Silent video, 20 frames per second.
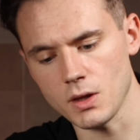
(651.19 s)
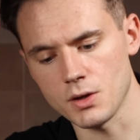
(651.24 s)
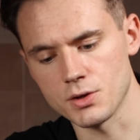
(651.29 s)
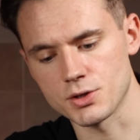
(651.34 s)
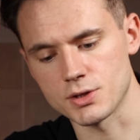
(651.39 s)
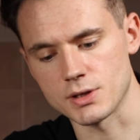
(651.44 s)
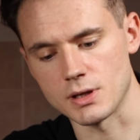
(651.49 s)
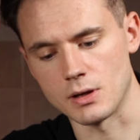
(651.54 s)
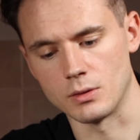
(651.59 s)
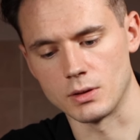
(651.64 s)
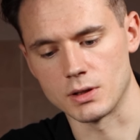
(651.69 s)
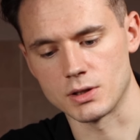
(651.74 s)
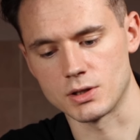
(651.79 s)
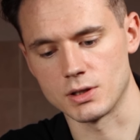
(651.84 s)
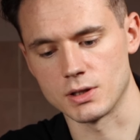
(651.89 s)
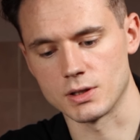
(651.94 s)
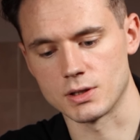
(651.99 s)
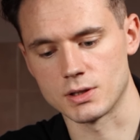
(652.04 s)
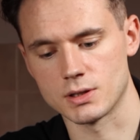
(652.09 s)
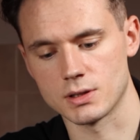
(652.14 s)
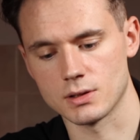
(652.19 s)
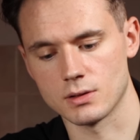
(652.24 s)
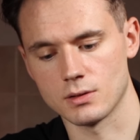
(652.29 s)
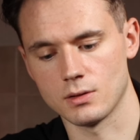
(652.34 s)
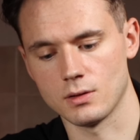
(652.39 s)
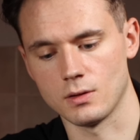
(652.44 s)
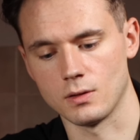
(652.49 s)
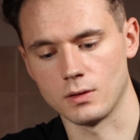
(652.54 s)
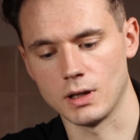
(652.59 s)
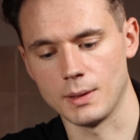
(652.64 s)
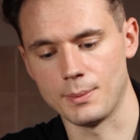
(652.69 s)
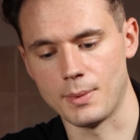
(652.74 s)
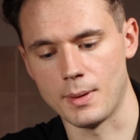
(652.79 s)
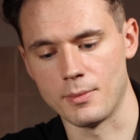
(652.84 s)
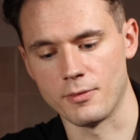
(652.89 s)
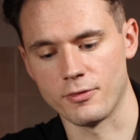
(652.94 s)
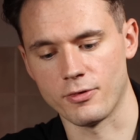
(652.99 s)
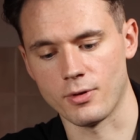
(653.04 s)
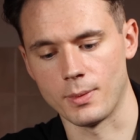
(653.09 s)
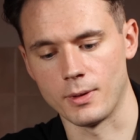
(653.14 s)
So let's just unclip
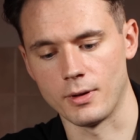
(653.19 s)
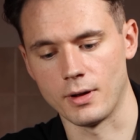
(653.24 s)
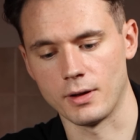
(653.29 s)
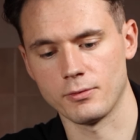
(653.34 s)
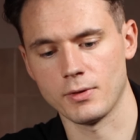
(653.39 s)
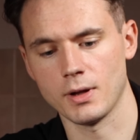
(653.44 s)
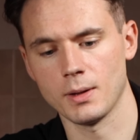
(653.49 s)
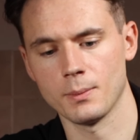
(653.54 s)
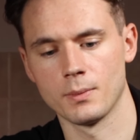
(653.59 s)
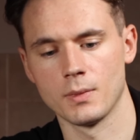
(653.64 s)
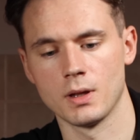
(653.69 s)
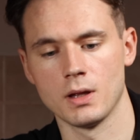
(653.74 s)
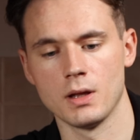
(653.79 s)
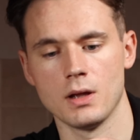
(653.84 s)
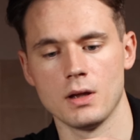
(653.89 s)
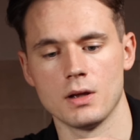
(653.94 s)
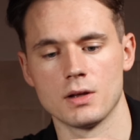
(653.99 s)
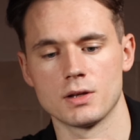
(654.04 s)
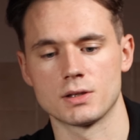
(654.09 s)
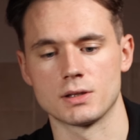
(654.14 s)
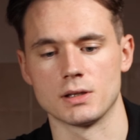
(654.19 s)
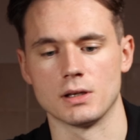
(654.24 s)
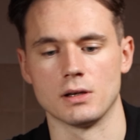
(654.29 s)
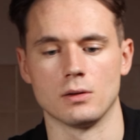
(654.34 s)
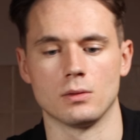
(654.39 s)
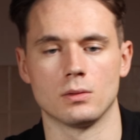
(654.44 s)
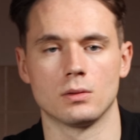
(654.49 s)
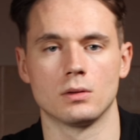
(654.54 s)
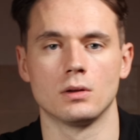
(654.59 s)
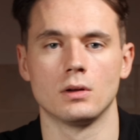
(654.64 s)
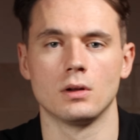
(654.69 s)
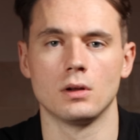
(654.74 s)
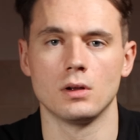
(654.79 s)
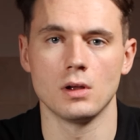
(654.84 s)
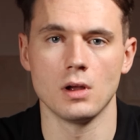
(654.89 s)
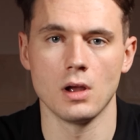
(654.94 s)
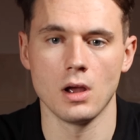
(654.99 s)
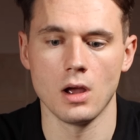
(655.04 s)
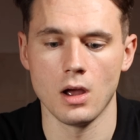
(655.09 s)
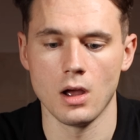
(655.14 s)
him from the handrail. So
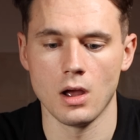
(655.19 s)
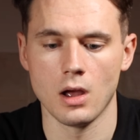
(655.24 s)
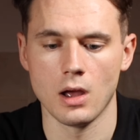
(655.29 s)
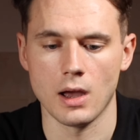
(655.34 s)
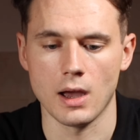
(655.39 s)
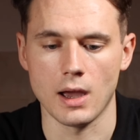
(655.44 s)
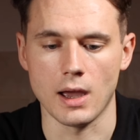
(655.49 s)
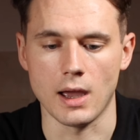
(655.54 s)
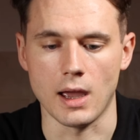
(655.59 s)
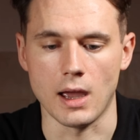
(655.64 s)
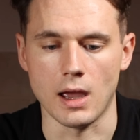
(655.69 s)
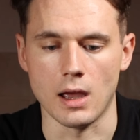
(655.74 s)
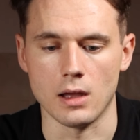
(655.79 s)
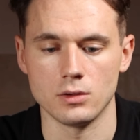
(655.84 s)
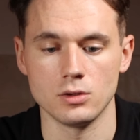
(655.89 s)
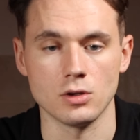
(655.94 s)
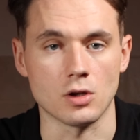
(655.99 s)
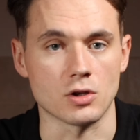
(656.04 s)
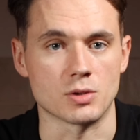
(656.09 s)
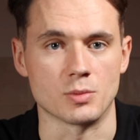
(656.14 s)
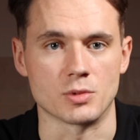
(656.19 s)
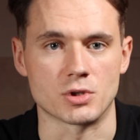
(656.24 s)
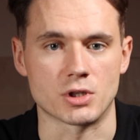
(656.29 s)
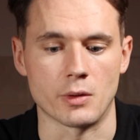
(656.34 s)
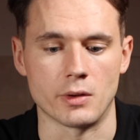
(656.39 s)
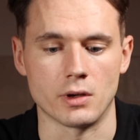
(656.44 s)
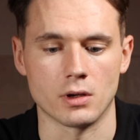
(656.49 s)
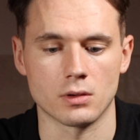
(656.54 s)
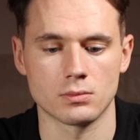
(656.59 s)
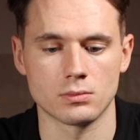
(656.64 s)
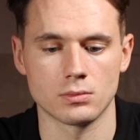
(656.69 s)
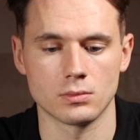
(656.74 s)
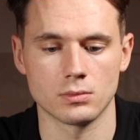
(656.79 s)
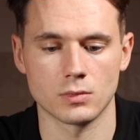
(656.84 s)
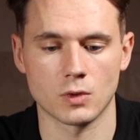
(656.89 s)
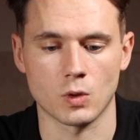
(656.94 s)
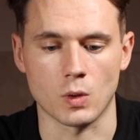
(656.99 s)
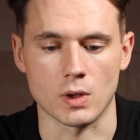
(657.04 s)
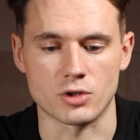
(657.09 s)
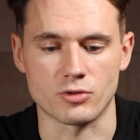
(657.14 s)
not too much going on,
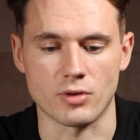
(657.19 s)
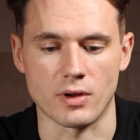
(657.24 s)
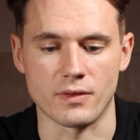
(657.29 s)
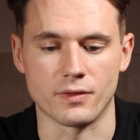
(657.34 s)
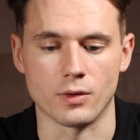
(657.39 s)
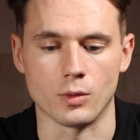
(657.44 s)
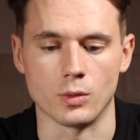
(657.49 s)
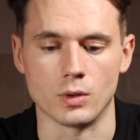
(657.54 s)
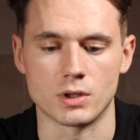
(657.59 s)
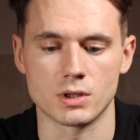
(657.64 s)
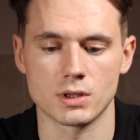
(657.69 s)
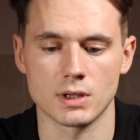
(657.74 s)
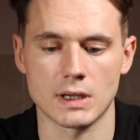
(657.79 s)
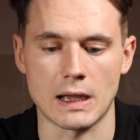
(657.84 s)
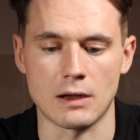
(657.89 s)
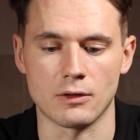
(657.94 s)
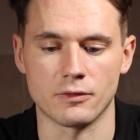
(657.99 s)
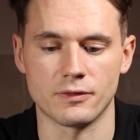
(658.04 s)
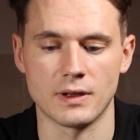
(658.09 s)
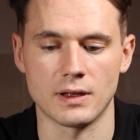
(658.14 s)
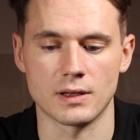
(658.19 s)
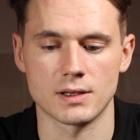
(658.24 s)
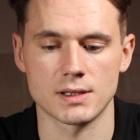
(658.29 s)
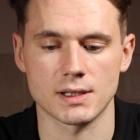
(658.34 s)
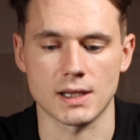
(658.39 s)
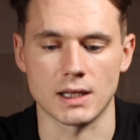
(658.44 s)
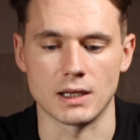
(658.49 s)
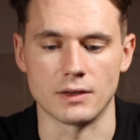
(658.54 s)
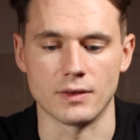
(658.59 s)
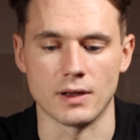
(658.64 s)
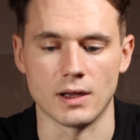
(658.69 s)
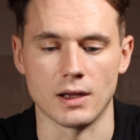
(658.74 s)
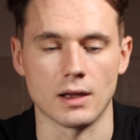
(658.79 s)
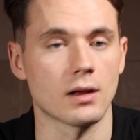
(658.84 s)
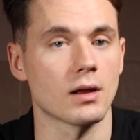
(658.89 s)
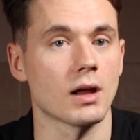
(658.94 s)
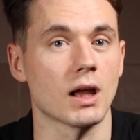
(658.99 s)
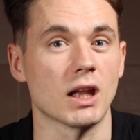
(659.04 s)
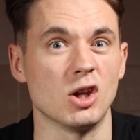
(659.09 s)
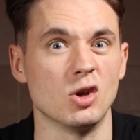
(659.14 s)
quite a straightforward outfit, kind of
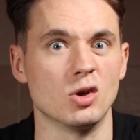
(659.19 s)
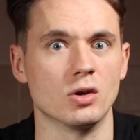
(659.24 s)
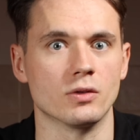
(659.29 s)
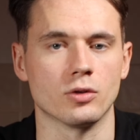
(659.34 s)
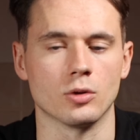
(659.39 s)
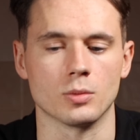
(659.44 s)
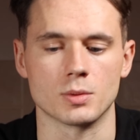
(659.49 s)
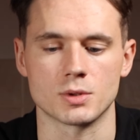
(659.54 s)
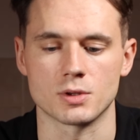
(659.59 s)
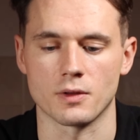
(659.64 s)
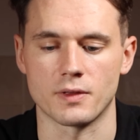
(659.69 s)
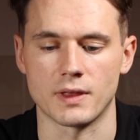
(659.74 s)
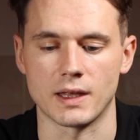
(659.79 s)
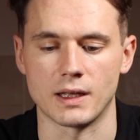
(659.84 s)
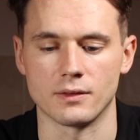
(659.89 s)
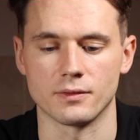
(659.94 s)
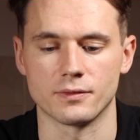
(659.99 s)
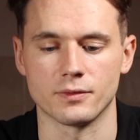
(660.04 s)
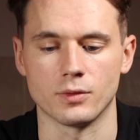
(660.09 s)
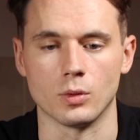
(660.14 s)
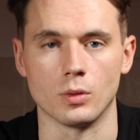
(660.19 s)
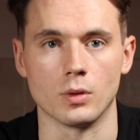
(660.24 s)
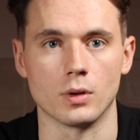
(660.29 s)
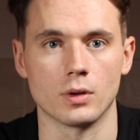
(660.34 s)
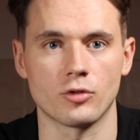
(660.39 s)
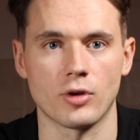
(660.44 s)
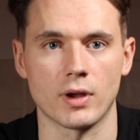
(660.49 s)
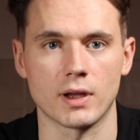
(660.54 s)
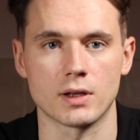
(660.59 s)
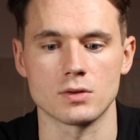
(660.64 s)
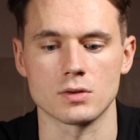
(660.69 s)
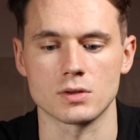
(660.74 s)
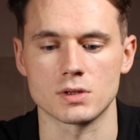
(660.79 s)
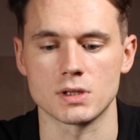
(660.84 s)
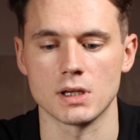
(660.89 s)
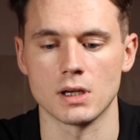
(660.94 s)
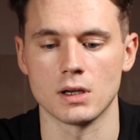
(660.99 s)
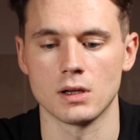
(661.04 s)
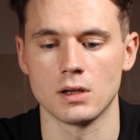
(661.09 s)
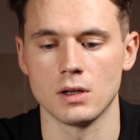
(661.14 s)
a uniform sort of thing for train
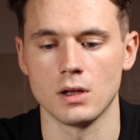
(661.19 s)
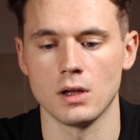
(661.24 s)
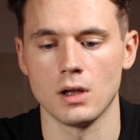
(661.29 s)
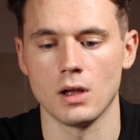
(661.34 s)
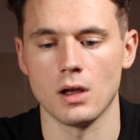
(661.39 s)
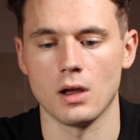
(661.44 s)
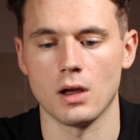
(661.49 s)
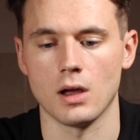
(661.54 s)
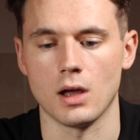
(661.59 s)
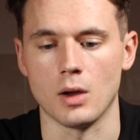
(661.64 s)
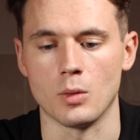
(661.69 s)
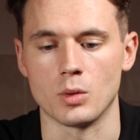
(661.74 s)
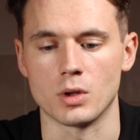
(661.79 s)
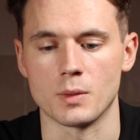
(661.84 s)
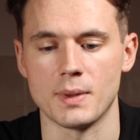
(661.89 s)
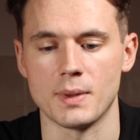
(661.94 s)
conductor with a